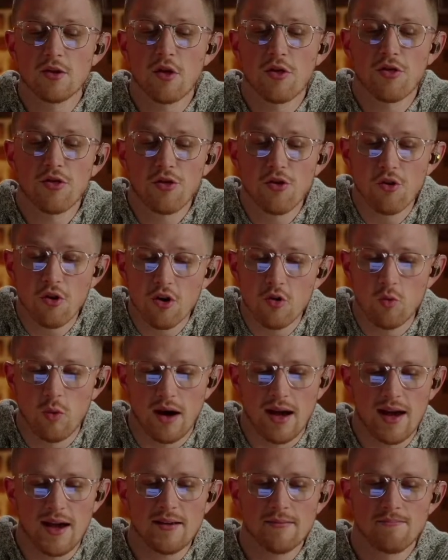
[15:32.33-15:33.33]
the third
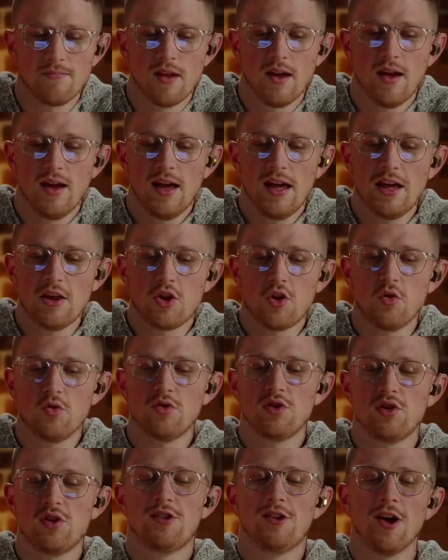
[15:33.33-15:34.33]
way is to
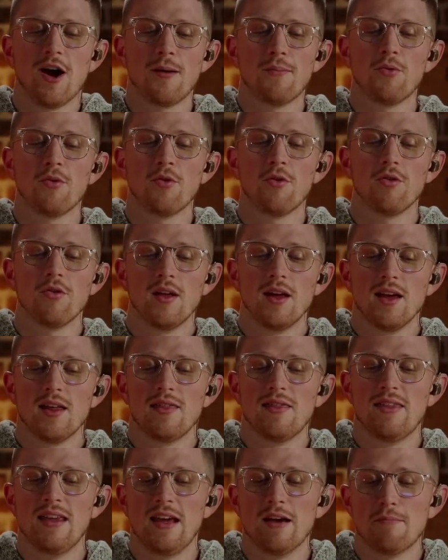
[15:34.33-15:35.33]
double
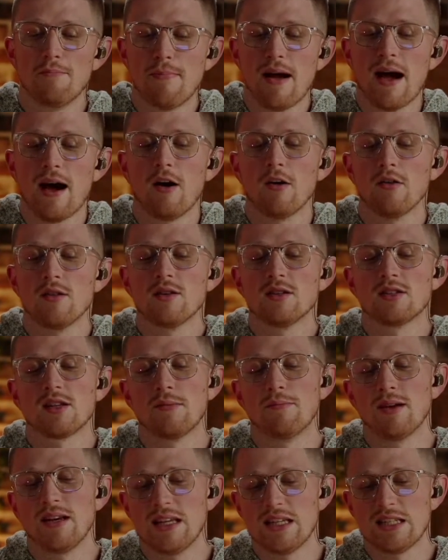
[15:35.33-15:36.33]
the amount
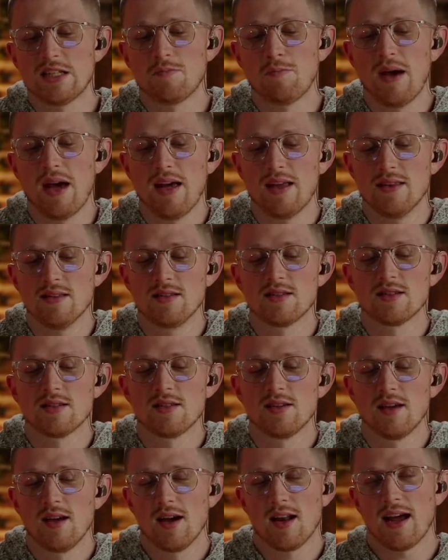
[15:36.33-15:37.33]
somebody
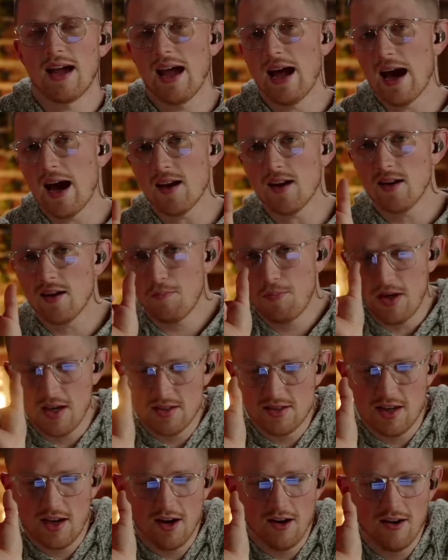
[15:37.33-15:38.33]
spends, and I added a
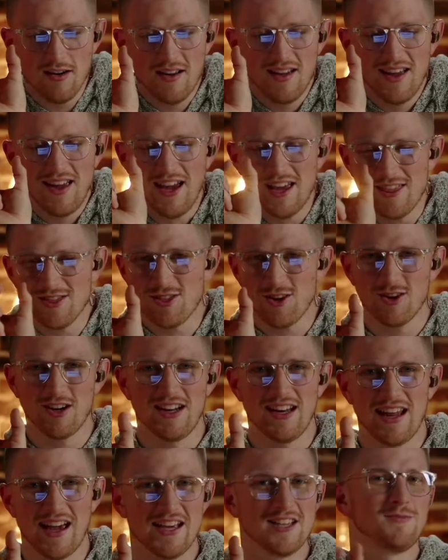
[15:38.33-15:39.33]
piece here, in
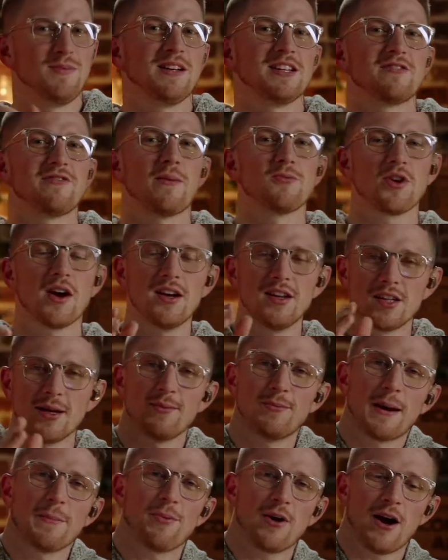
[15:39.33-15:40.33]
30 days, because if I'm trying to
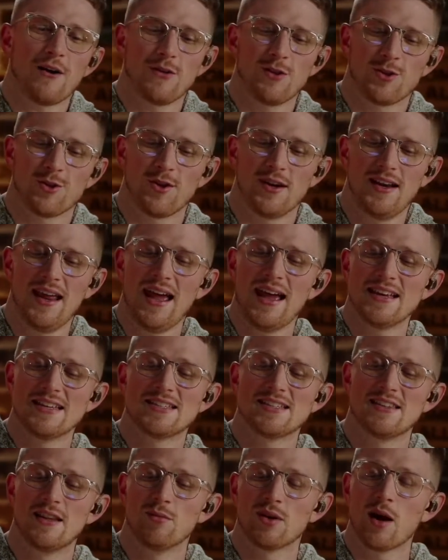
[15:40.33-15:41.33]
double my profit in 30
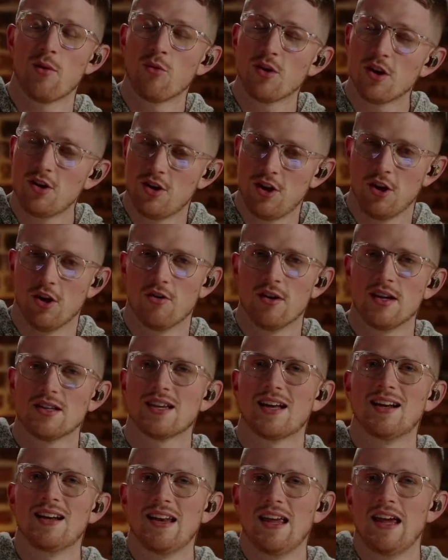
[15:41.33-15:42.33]
days, then what I wanna do is
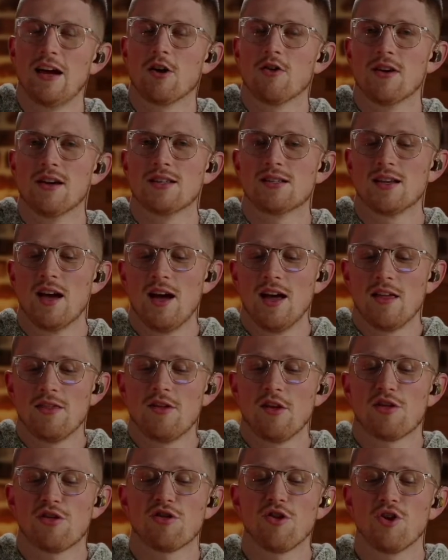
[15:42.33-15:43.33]
I need to increase
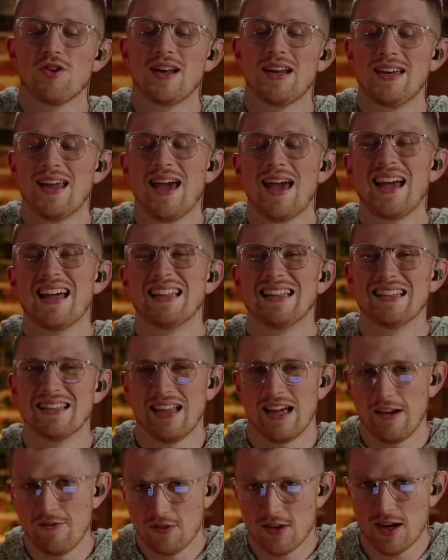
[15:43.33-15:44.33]
the 30-day
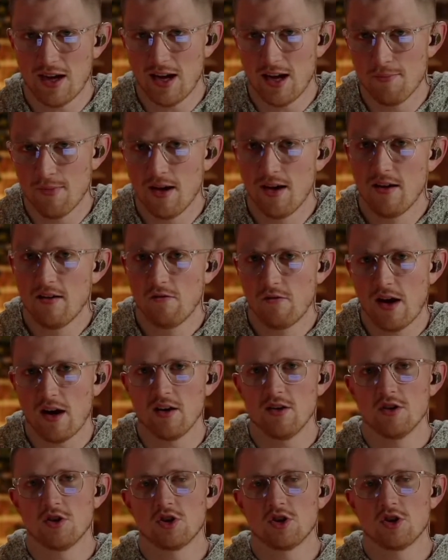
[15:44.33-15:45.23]
lifetime value.